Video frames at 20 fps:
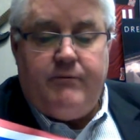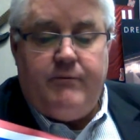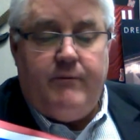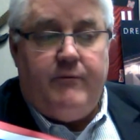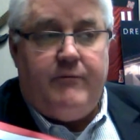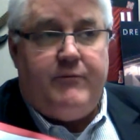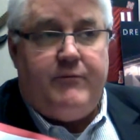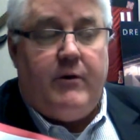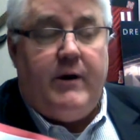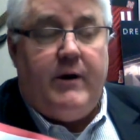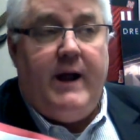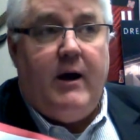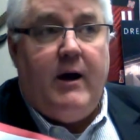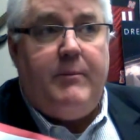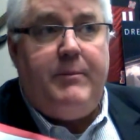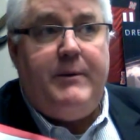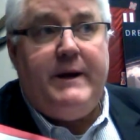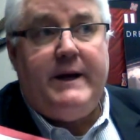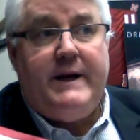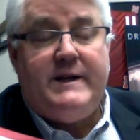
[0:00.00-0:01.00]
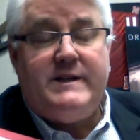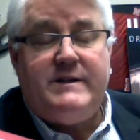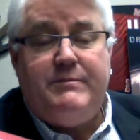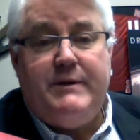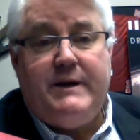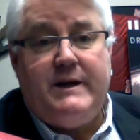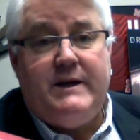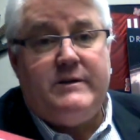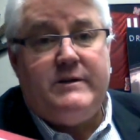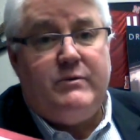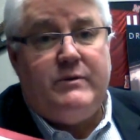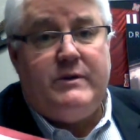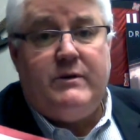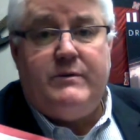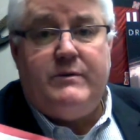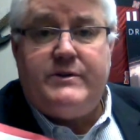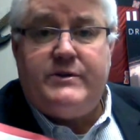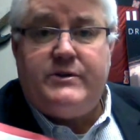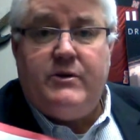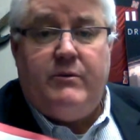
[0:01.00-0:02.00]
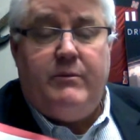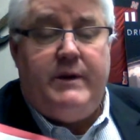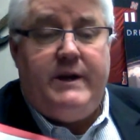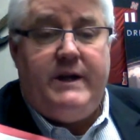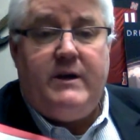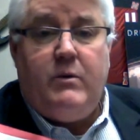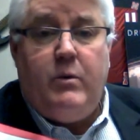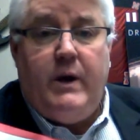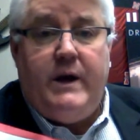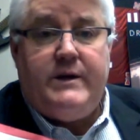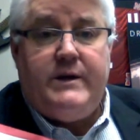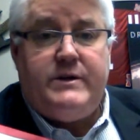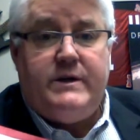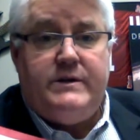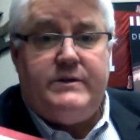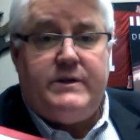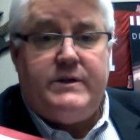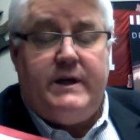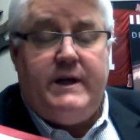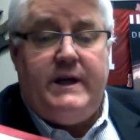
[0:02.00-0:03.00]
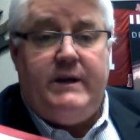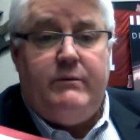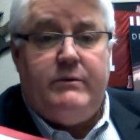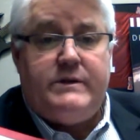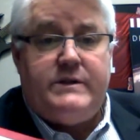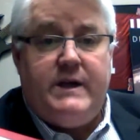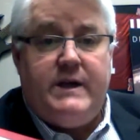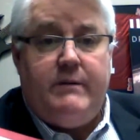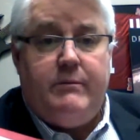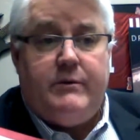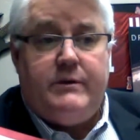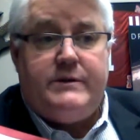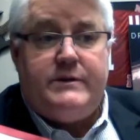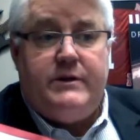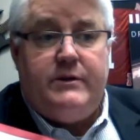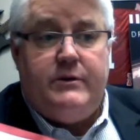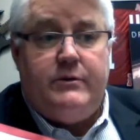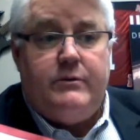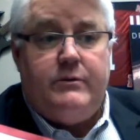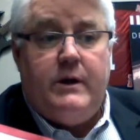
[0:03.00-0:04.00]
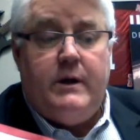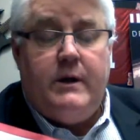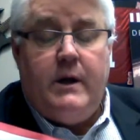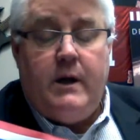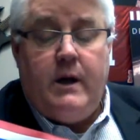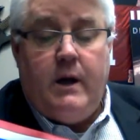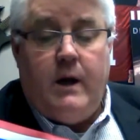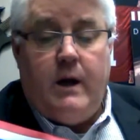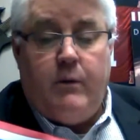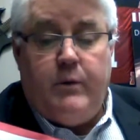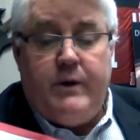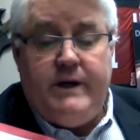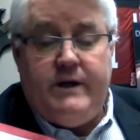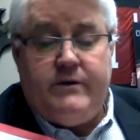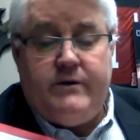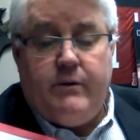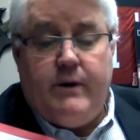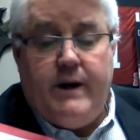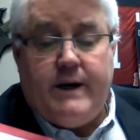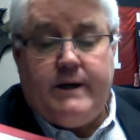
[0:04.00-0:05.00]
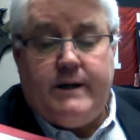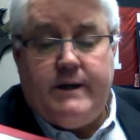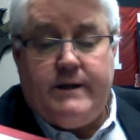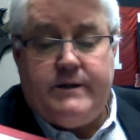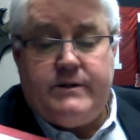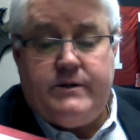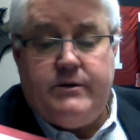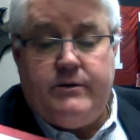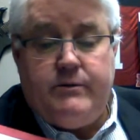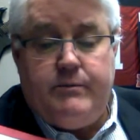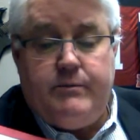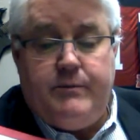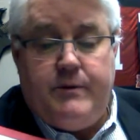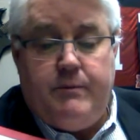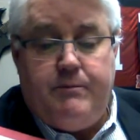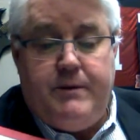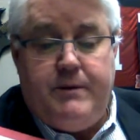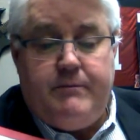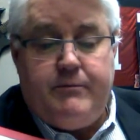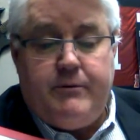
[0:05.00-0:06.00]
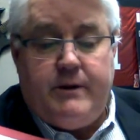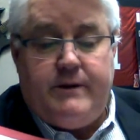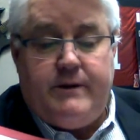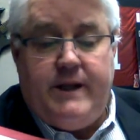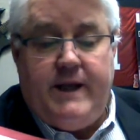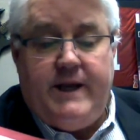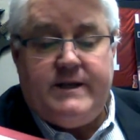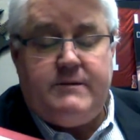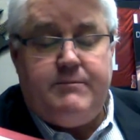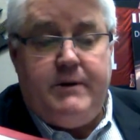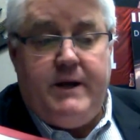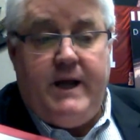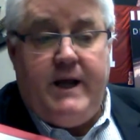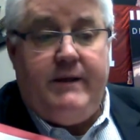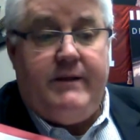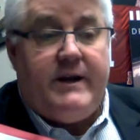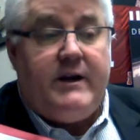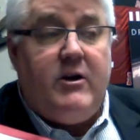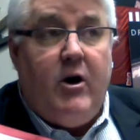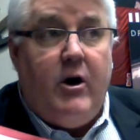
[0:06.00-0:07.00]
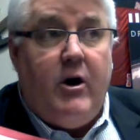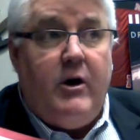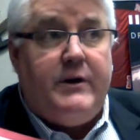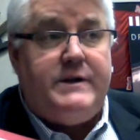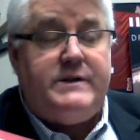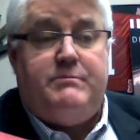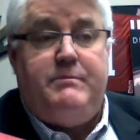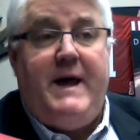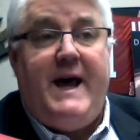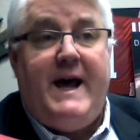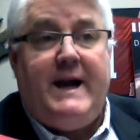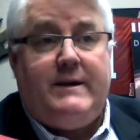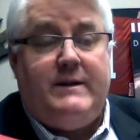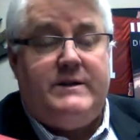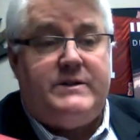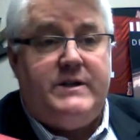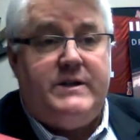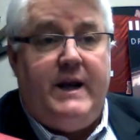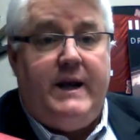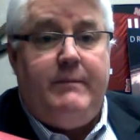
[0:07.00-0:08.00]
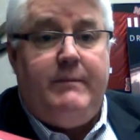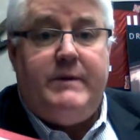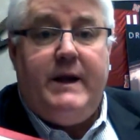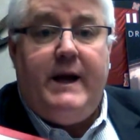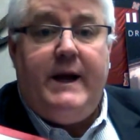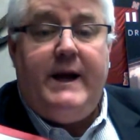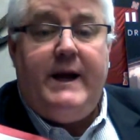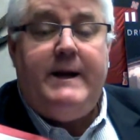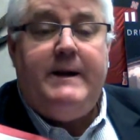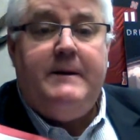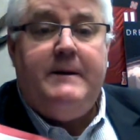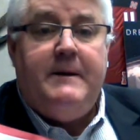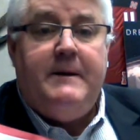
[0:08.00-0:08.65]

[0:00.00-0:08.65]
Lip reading: for helping us, because there were so many questions and he was able to redirect us to the people at the SBA. They called us back the same day.